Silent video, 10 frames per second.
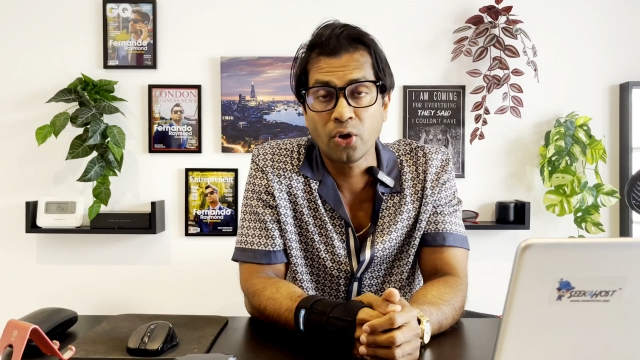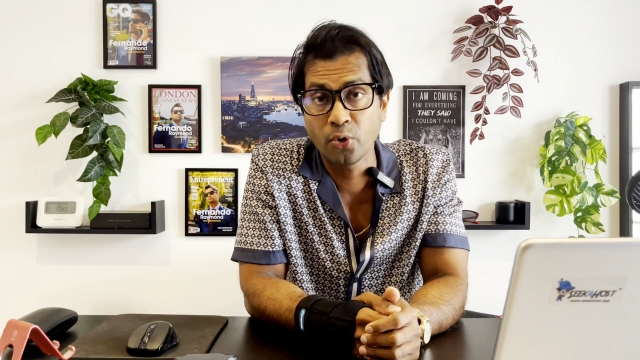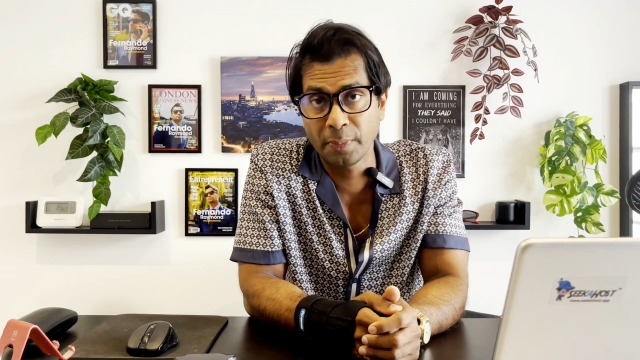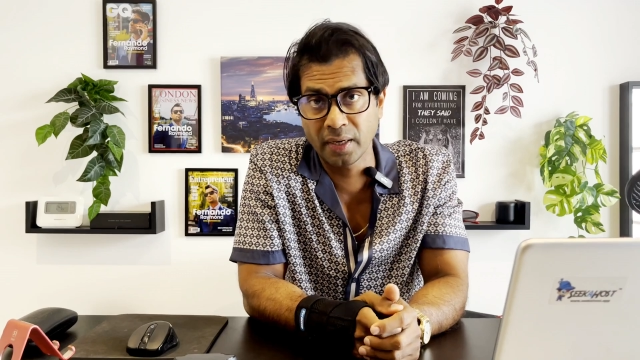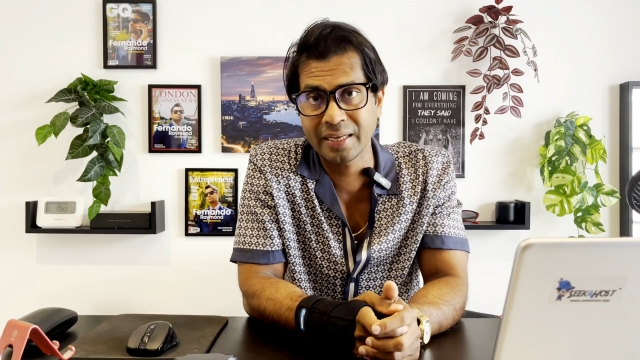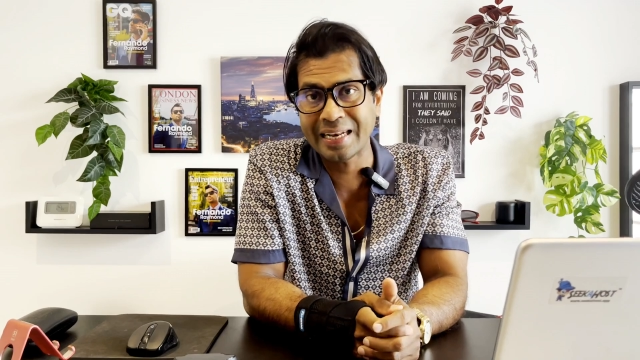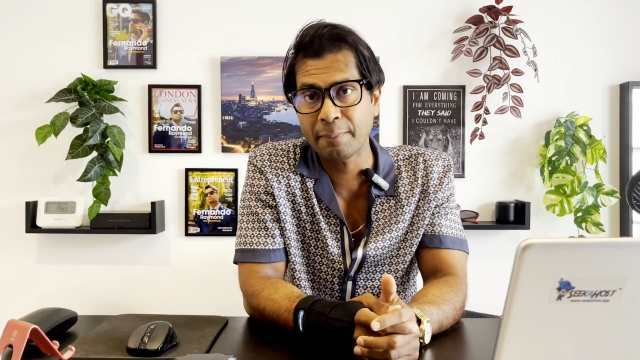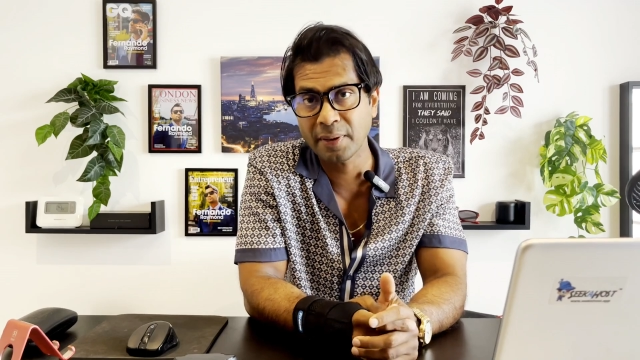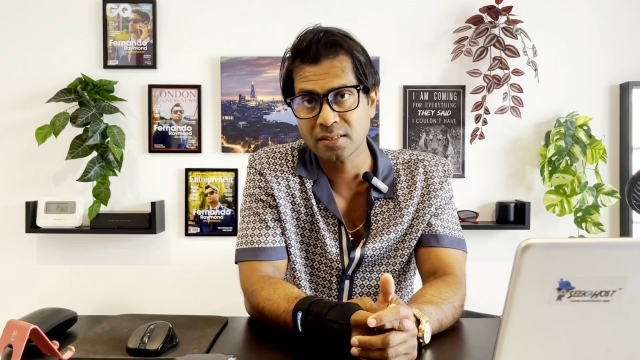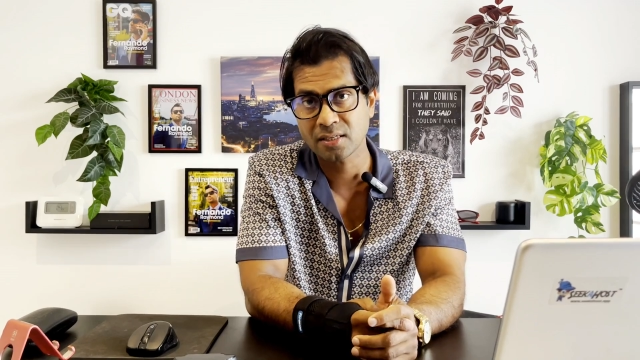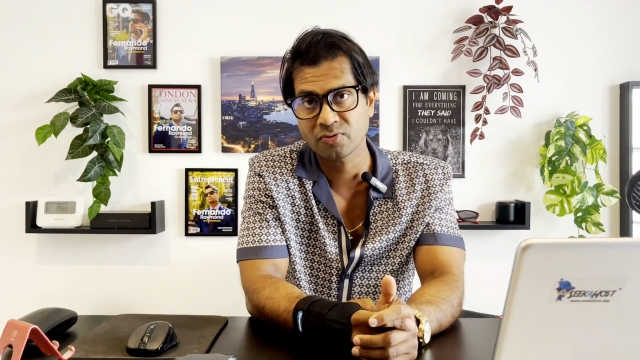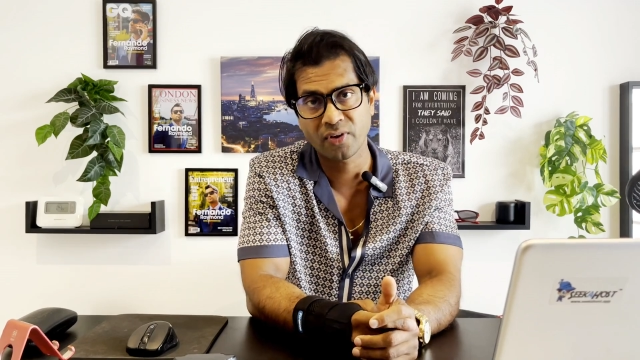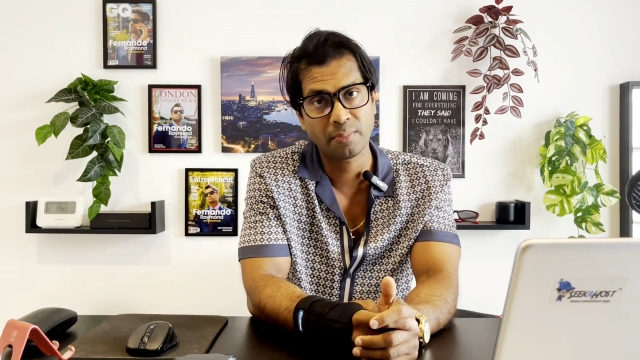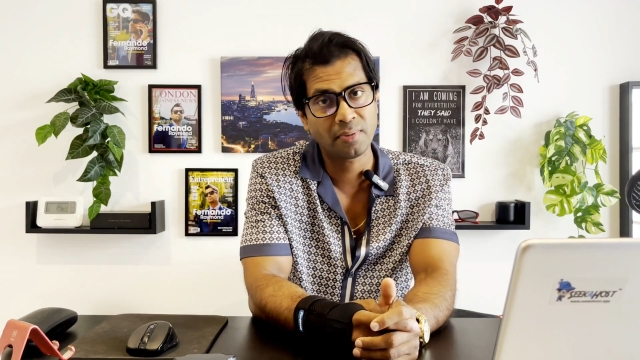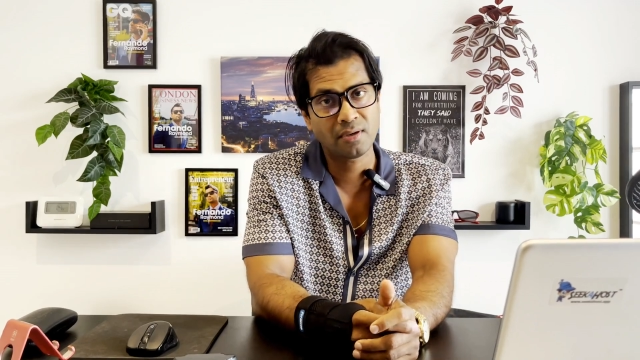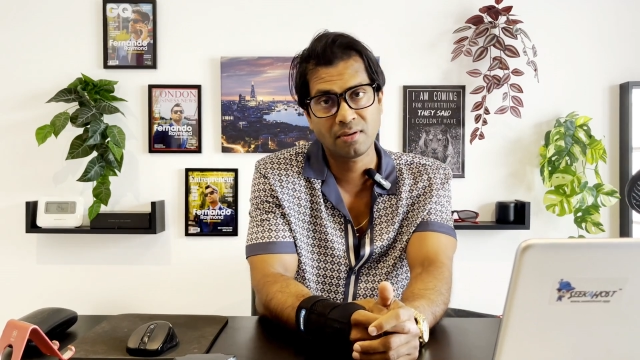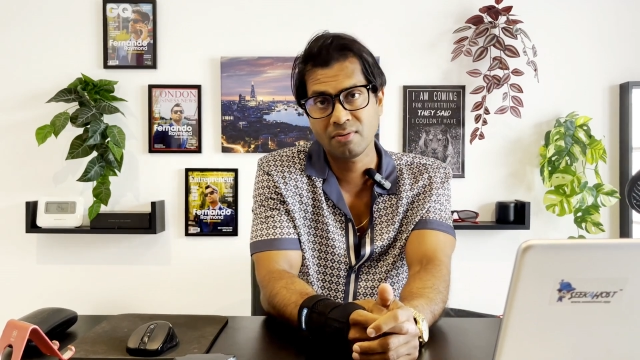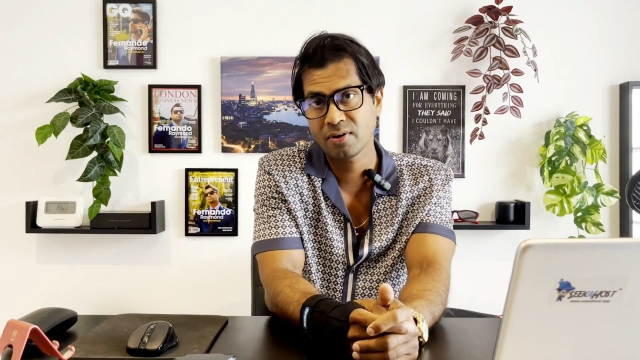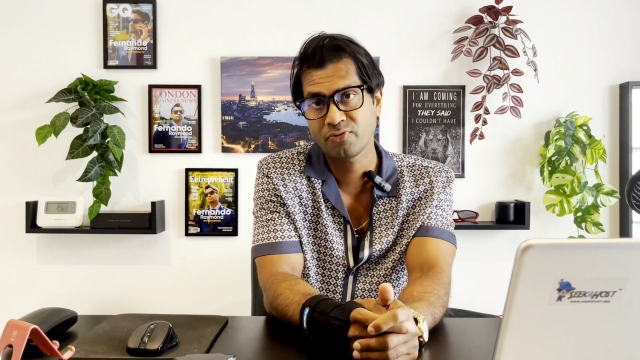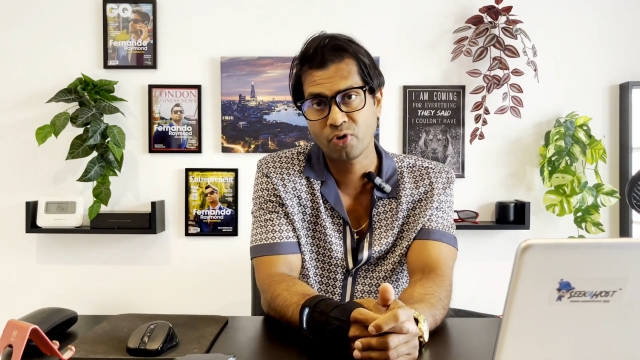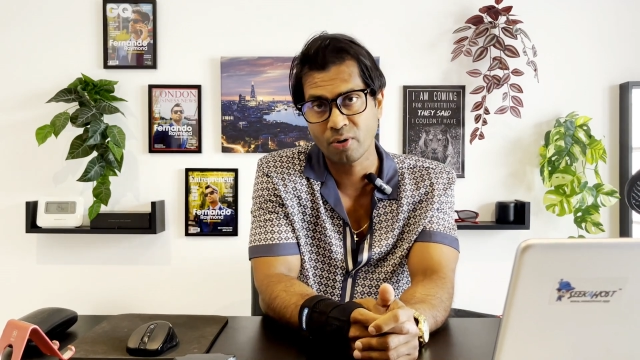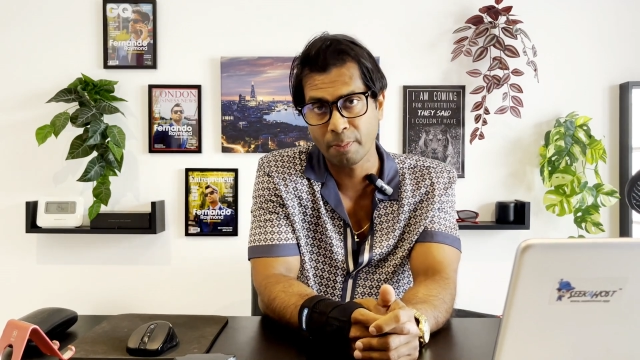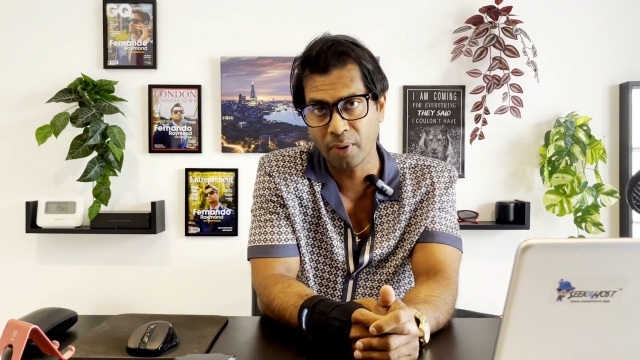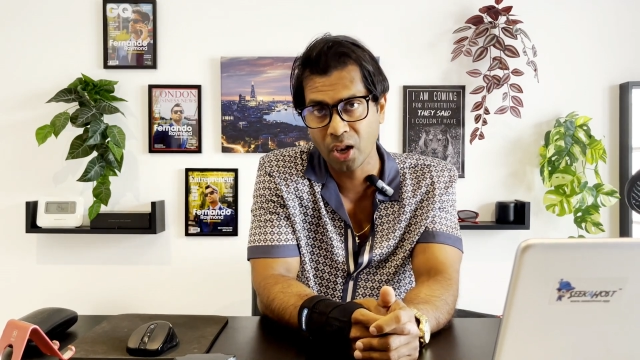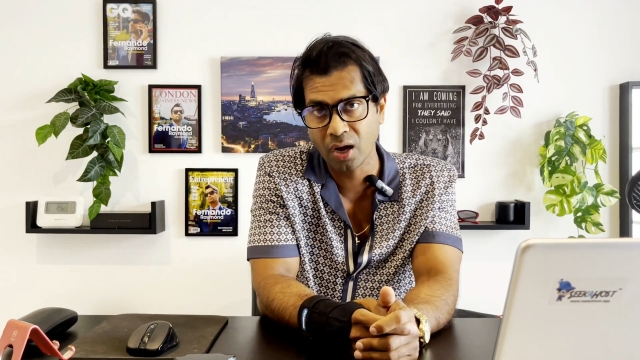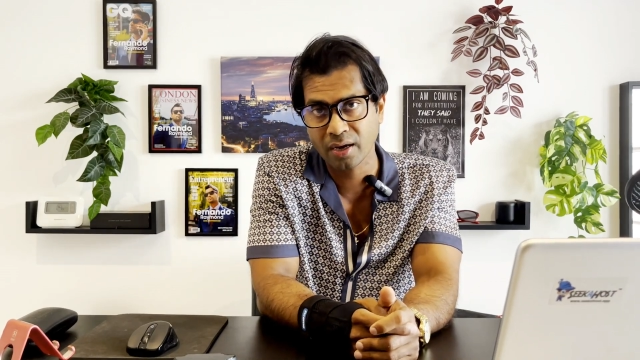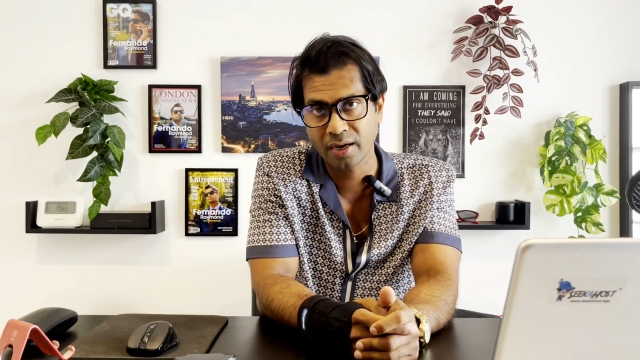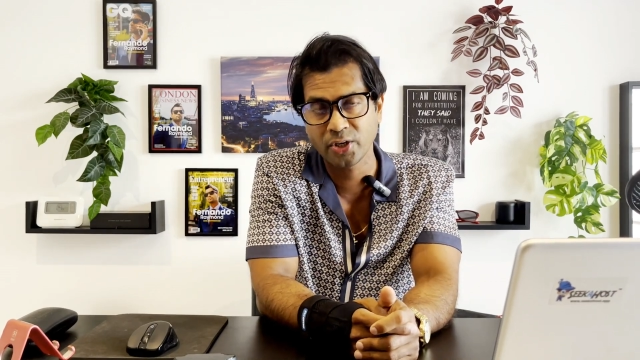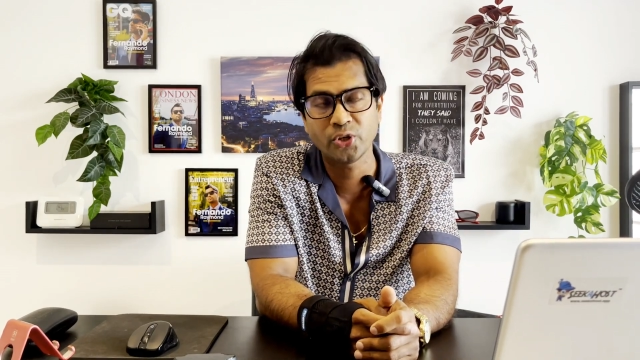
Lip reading: you're building in a business, maybe even if you're a blogger,